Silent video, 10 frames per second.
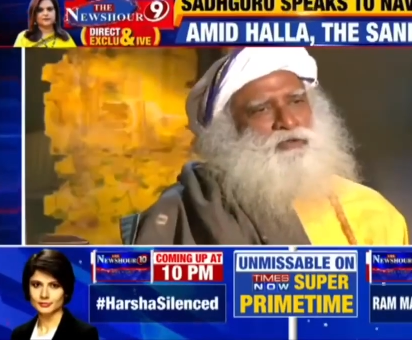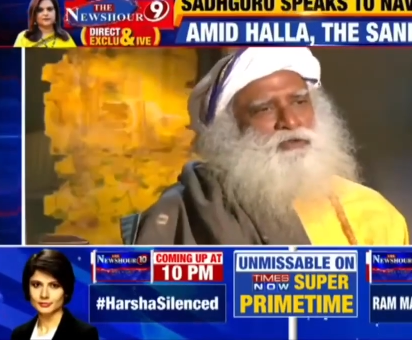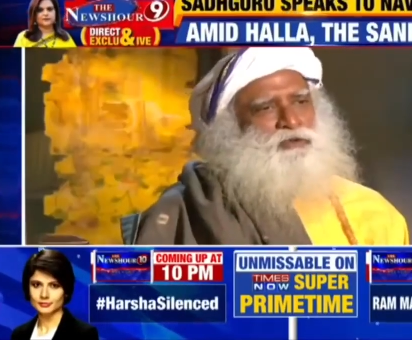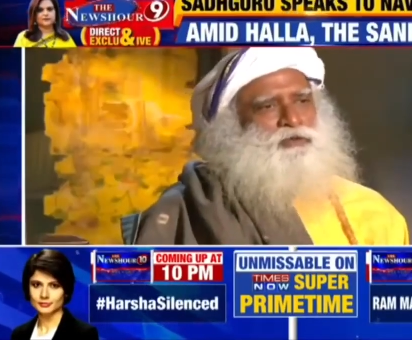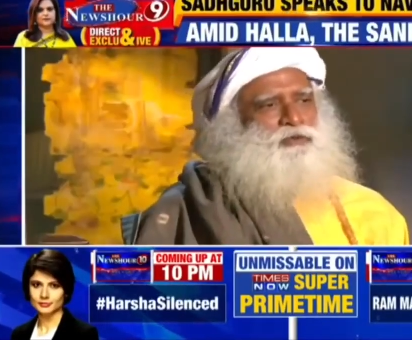
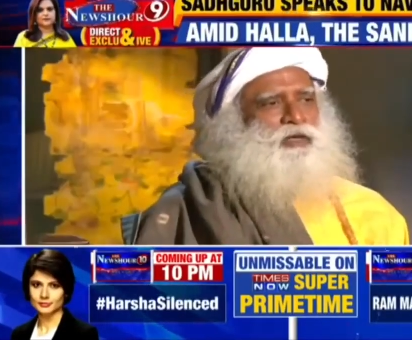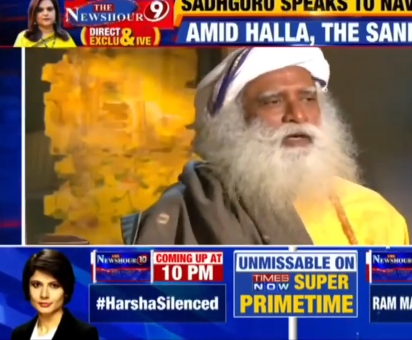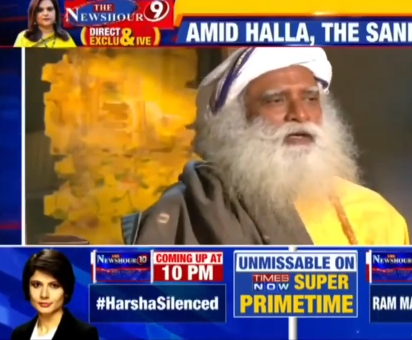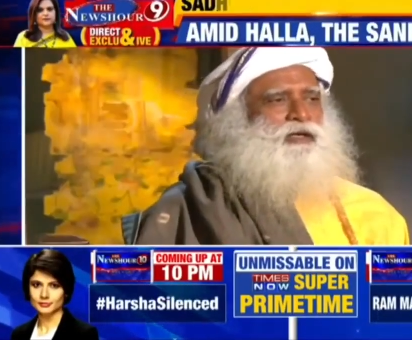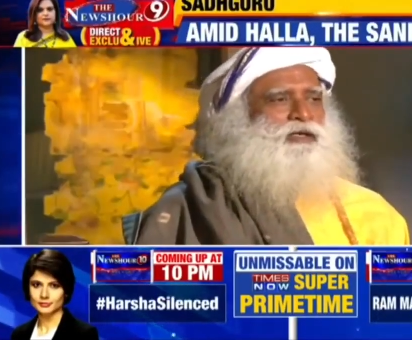Speaker 1: whether you
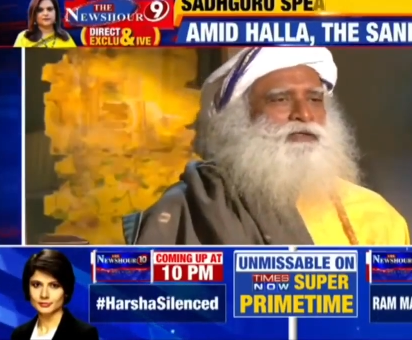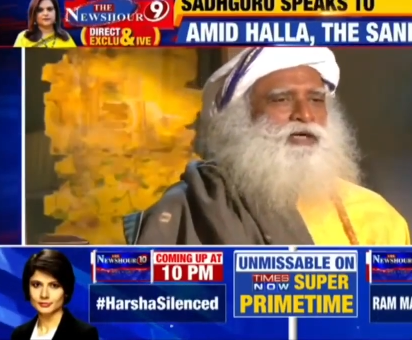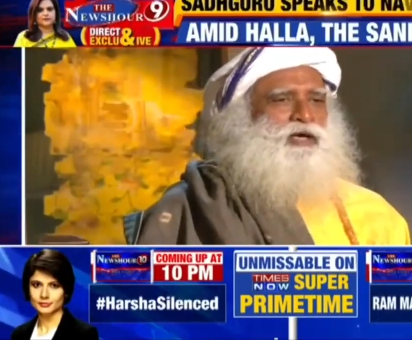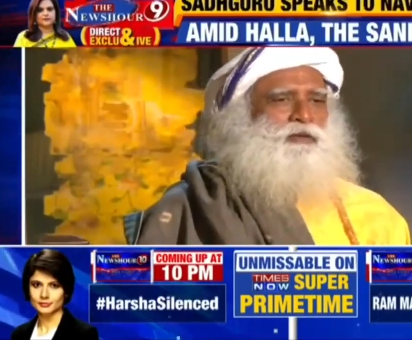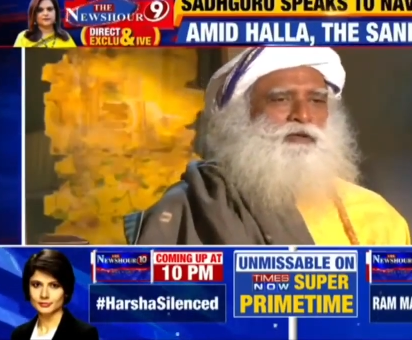wear a
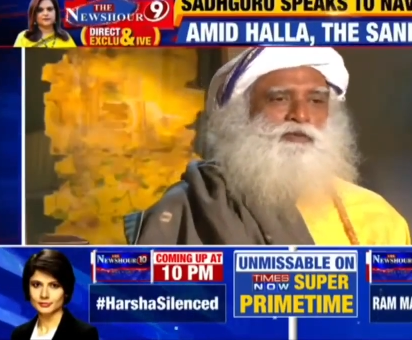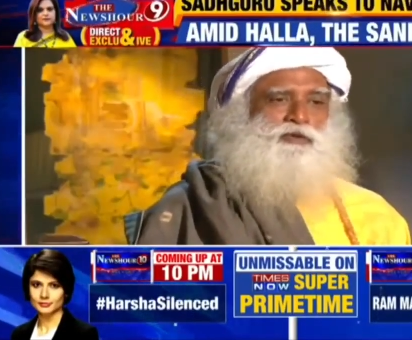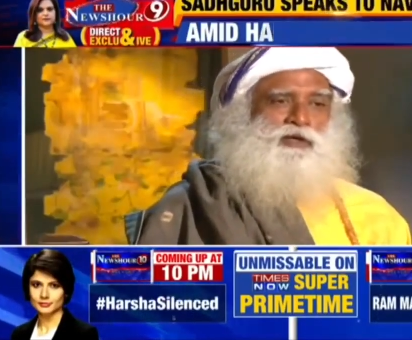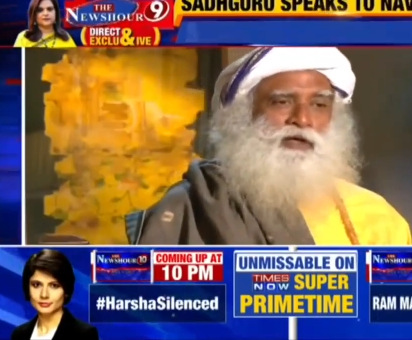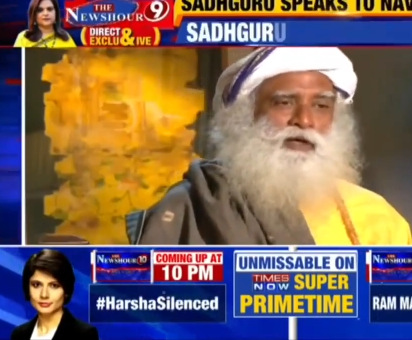hijab or
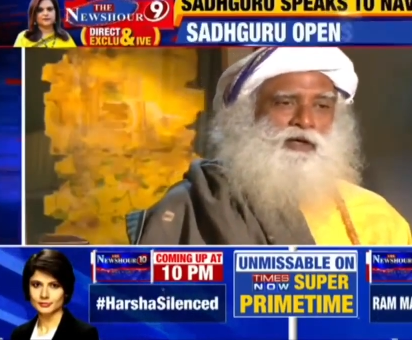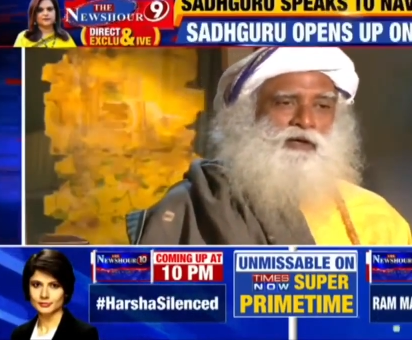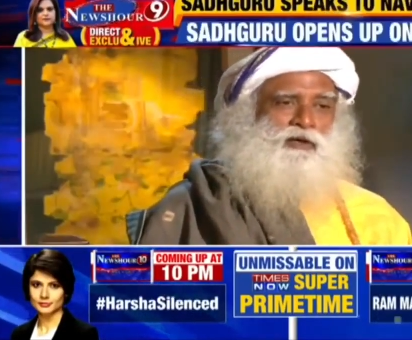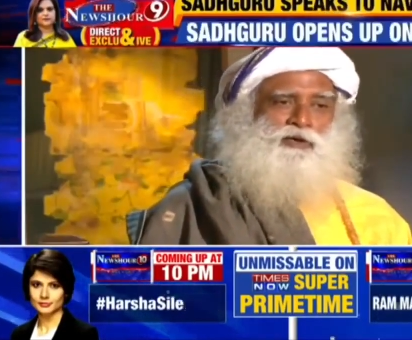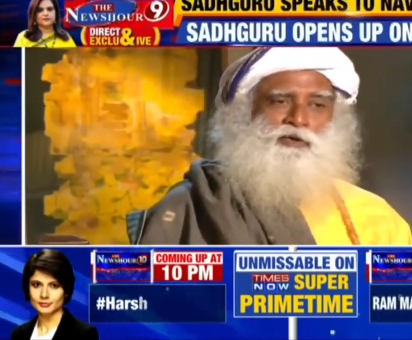
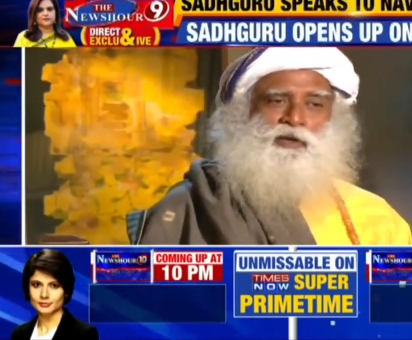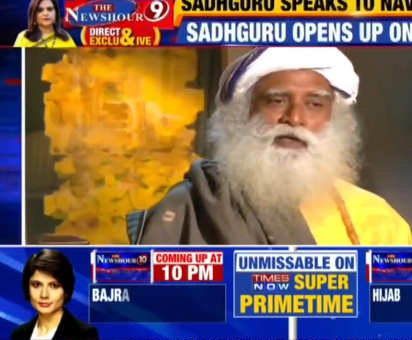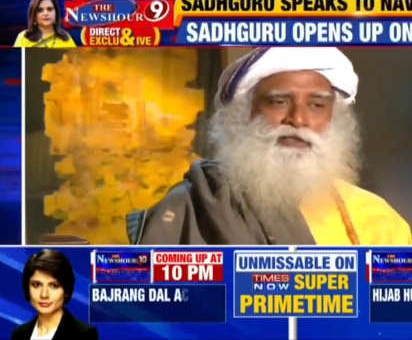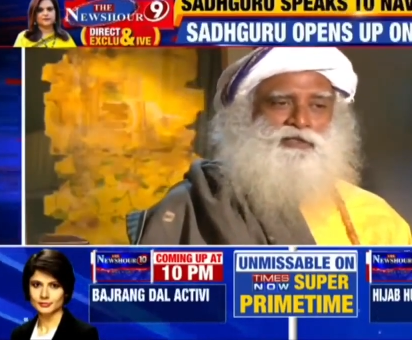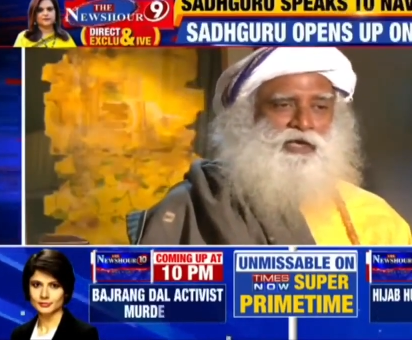burqa, or you
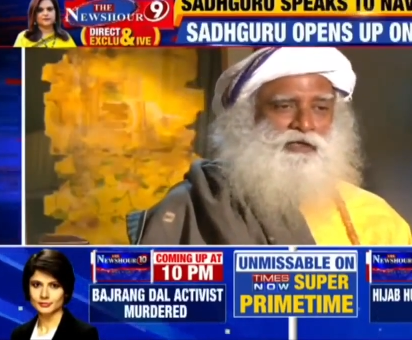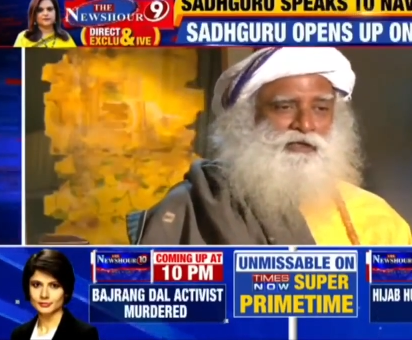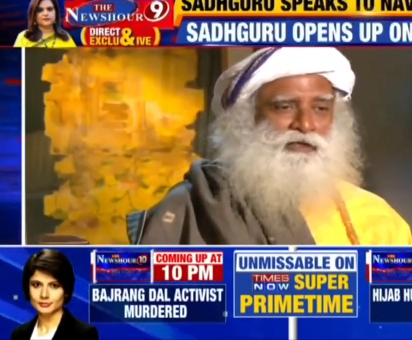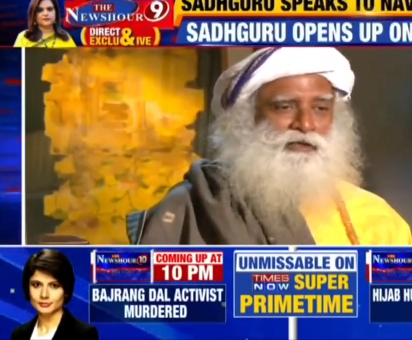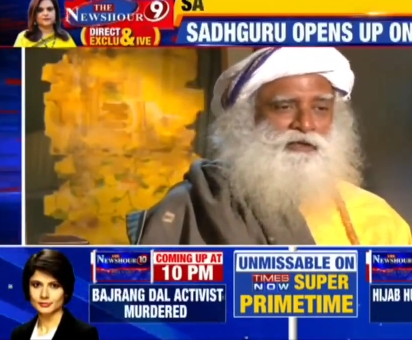wear a
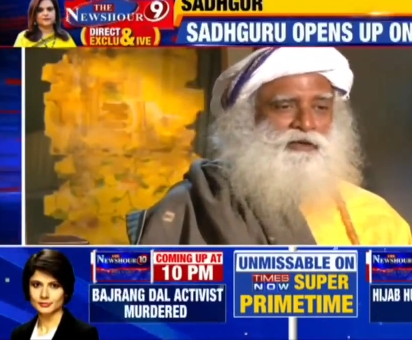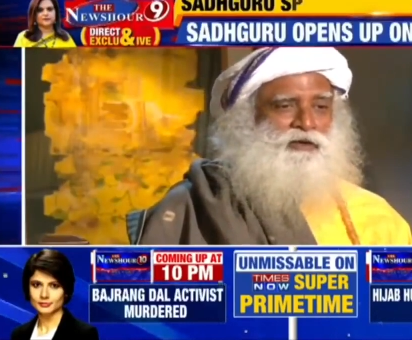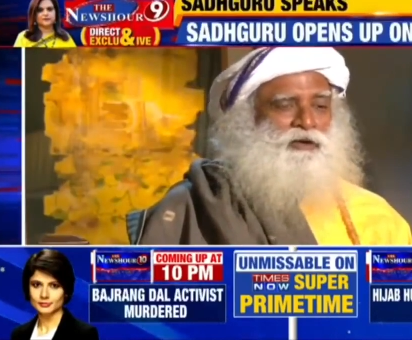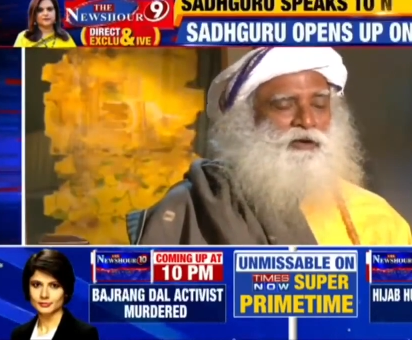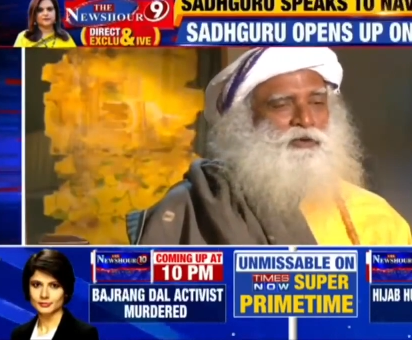sari,
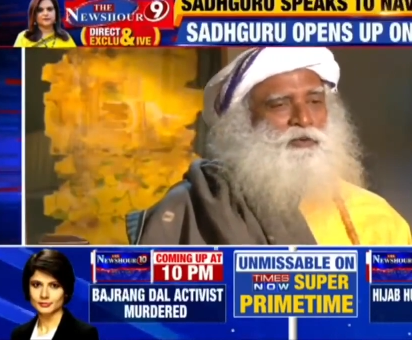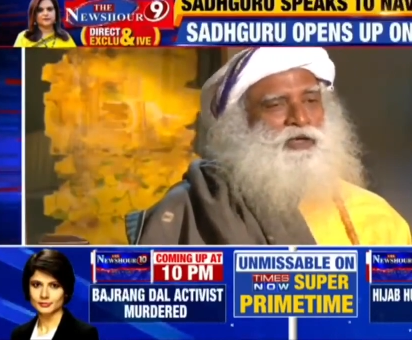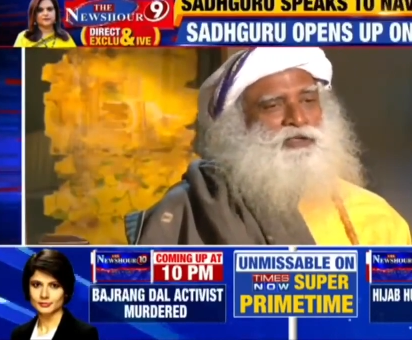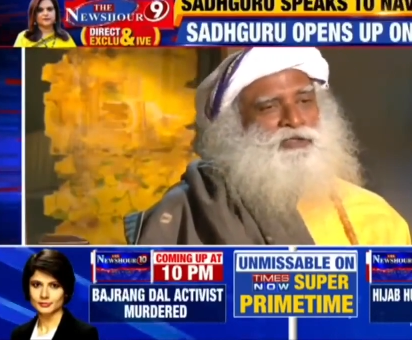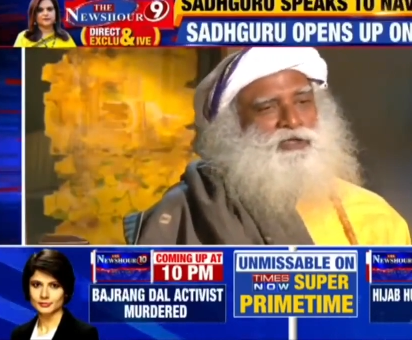or you
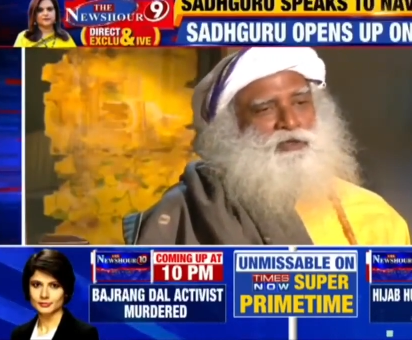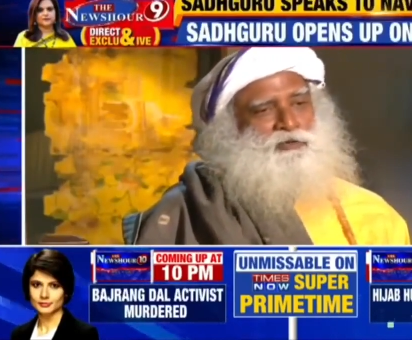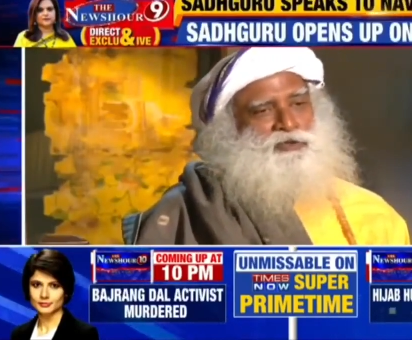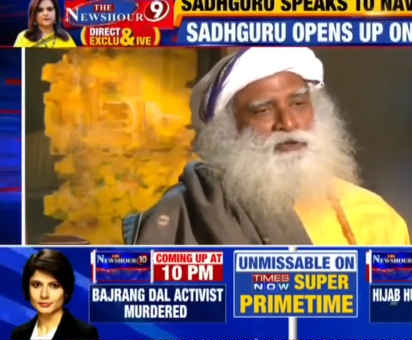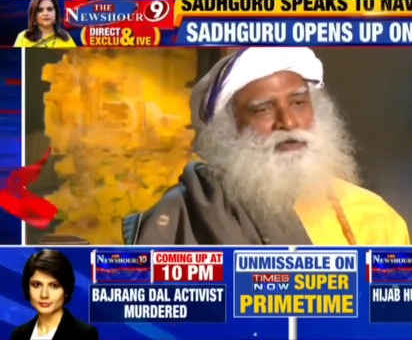wear
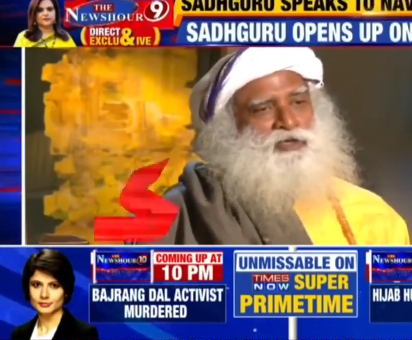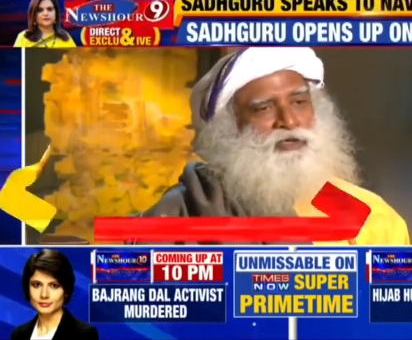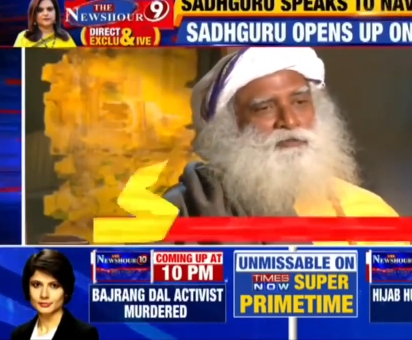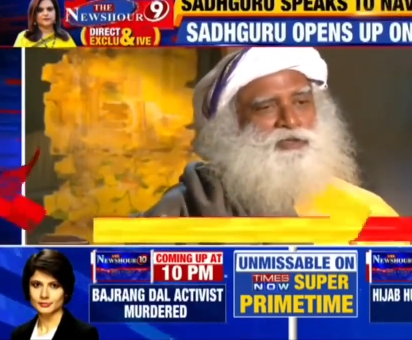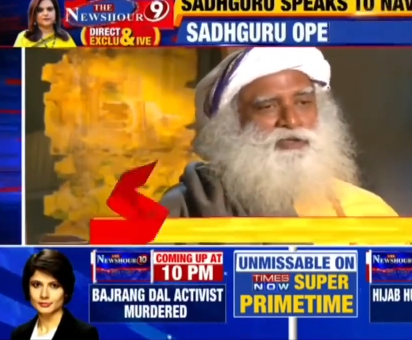salwar
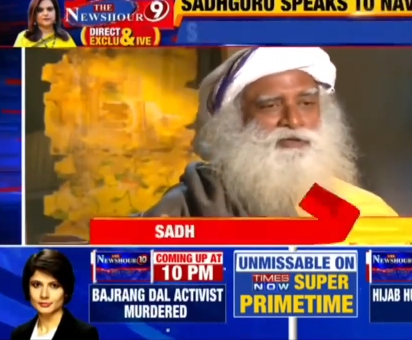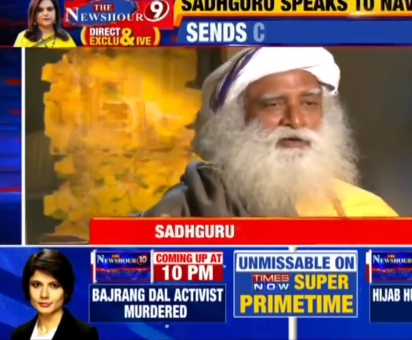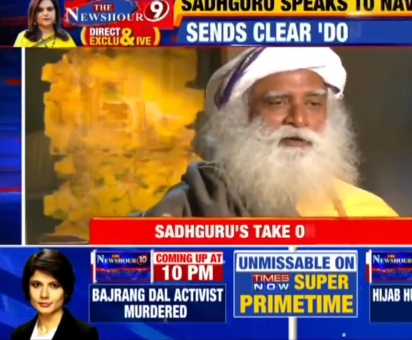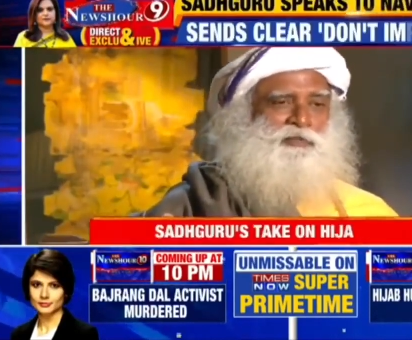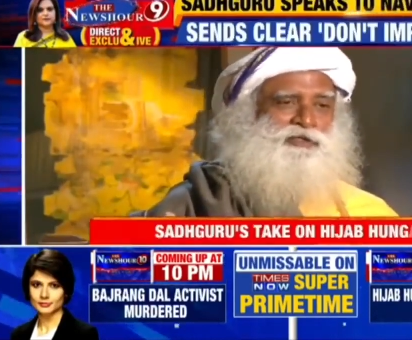kameez or a